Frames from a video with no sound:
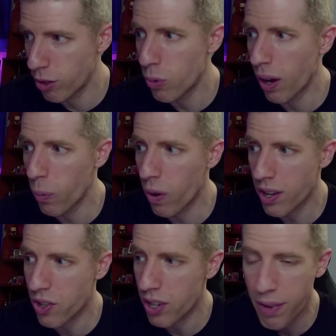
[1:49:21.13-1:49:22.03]
Do I
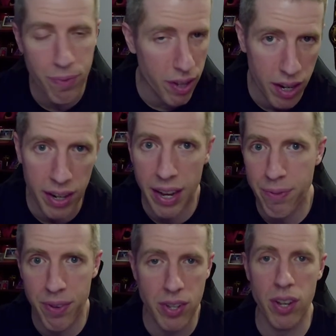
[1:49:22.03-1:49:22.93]
want to see Flair
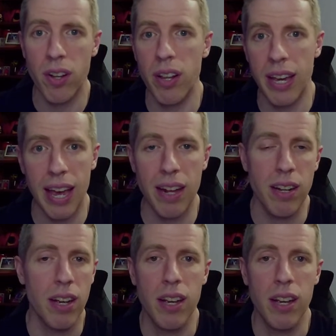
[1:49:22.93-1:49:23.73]
get physical and get